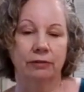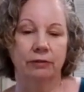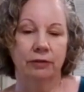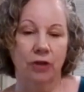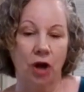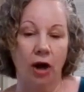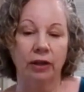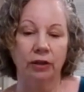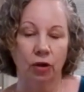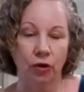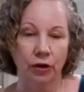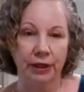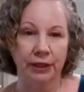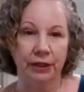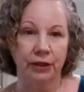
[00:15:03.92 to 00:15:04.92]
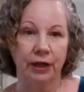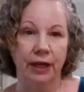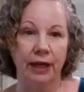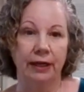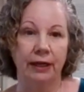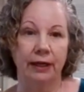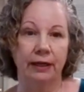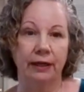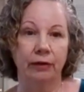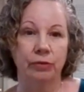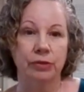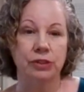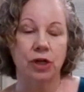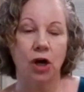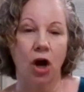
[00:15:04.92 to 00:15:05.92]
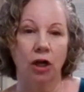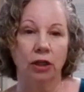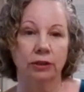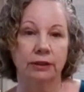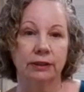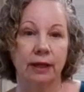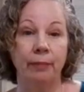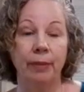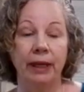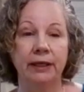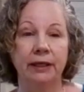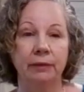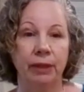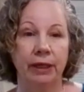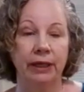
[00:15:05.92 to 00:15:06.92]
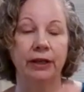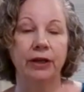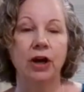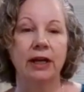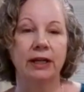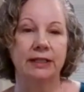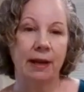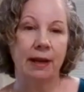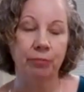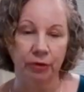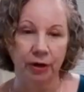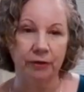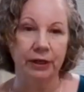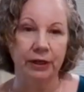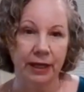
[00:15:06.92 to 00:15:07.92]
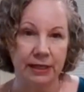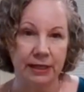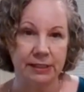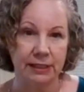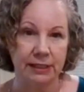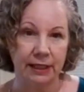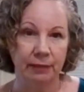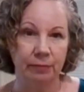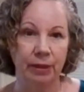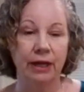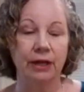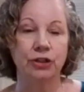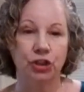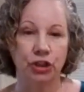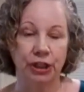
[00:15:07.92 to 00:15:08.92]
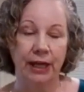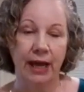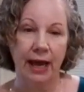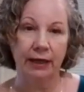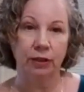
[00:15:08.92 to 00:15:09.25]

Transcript: got a lawyer, and, and it was called abandonment. He got temporary custody because she had,